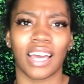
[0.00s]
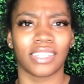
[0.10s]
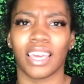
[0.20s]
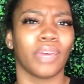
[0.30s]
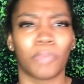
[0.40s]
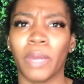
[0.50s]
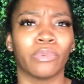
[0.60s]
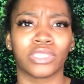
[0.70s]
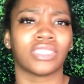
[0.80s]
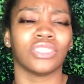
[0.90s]
that
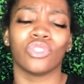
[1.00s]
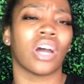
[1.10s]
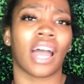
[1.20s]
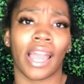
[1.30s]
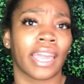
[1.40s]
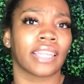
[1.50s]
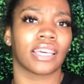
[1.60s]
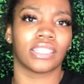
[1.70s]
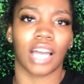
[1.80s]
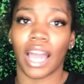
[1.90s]
people just, I
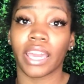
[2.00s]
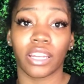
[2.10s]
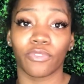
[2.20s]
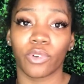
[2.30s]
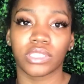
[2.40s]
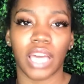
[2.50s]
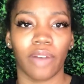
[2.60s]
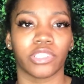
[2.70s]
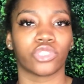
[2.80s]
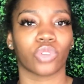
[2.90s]
can't afford to
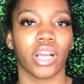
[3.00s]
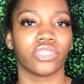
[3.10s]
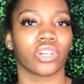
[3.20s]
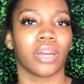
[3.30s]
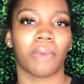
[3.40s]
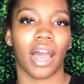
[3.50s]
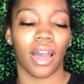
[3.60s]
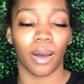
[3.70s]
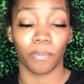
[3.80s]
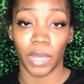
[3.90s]
have a stranger in
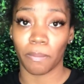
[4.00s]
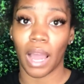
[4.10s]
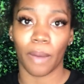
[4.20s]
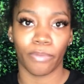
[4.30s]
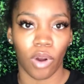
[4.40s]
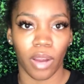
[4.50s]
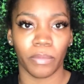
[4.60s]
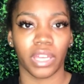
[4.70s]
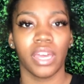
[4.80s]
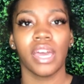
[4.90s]
my
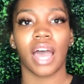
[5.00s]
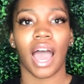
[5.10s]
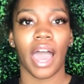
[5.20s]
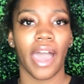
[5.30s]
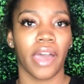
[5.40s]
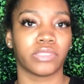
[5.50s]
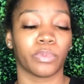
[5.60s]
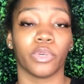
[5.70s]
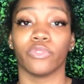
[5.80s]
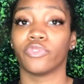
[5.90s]
apartment. I had to
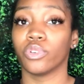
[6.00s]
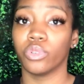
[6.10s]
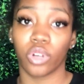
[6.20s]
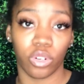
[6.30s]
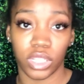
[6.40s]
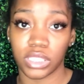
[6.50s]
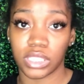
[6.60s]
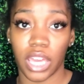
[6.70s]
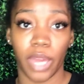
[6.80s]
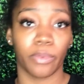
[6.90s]
put food on this
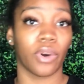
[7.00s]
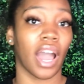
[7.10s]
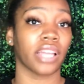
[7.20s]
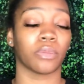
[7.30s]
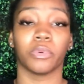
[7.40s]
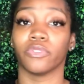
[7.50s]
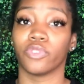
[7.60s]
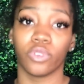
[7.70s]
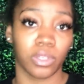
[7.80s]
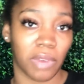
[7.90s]
table. I had to put
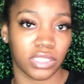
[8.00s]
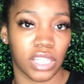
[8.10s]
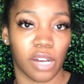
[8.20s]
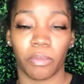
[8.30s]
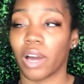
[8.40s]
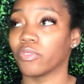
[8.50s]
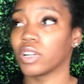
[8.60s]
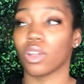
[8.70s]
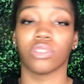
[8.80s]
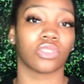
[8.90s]
food in my child's mouth,
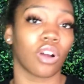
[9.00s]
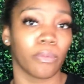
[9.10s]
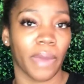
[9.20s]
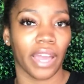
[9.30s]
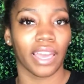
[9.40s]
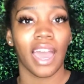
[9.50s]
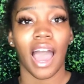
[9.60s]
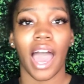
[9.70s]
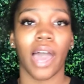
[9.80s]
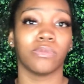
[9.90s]
clothes on her back.
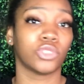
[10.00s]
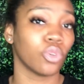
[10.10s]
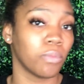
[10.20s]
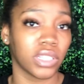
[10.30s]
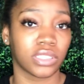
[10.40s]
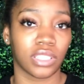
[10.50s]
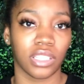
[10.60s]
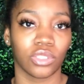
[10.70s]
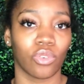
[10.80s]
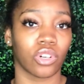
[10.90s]
I have too much
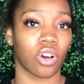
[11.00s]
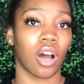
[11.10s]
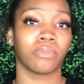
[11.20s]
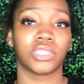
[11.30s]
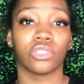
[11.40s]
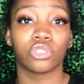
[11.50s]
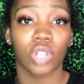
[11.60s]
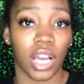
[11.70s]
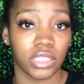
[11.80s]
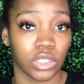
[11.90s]
things going on. I'm still
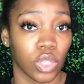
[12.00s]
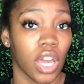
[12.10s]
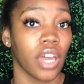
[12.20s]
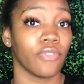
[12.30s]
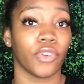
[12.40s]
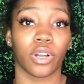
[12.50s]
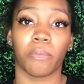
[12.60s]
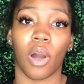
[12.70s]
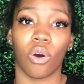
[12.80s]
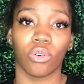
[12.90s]
trying to figure
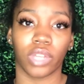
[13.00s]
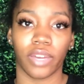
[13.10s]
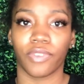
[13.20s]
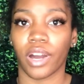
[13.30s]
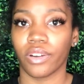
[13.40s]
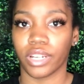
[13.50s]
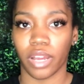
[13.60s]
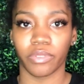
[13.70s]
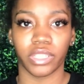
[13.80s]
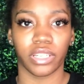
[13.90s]
my own life out and
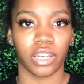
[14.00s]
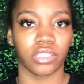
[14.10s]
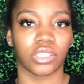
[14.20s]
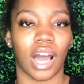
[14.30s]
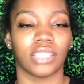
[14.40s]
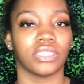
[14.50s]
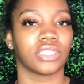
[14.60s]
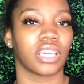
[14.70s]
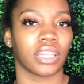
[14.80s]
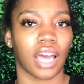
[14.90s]
everything else. So I
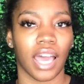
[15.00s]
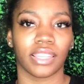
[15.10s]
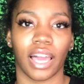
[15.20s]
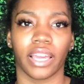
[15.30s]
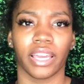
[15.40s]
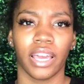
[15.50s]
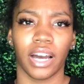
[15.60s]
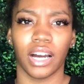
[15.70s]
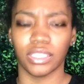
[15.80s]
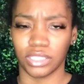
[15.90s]
just cannot like
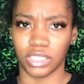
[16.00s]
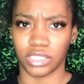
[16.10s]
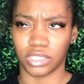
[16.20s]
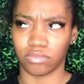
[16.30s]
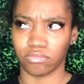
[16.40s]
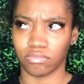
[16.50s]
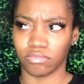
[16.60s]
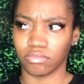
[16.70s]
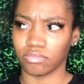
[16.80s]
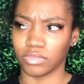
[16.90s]
just
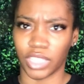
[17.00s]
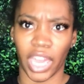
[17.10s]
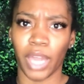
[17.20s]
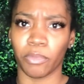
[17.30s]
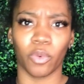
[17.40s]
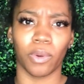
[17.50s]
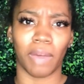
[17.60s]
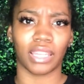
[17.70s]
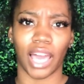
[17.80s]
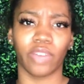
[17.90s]
gamble with
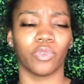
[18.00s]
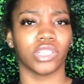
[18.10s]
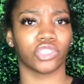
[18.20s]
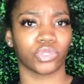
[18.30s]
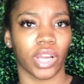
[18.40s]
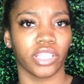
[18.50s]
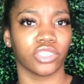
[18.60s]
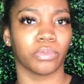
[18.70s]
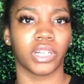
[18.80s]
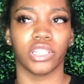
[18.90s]
my life with a
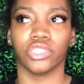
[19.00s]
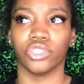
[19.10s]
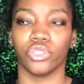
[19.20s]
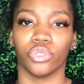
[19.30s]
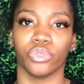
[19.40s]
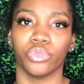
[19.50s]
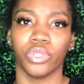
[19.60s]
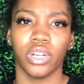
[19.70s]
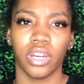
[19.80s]
stranger because you